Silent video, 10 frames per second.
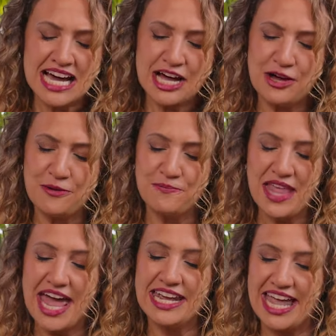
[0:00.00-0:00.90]
Um,
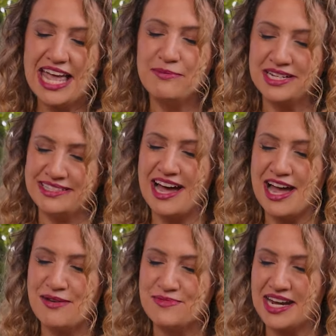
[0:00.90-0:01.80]
and it came at a
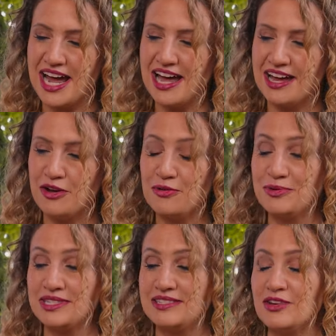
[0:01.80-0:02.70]
time that I
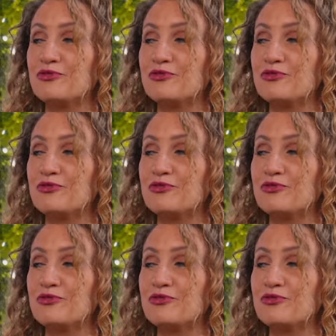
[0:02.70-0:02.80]
was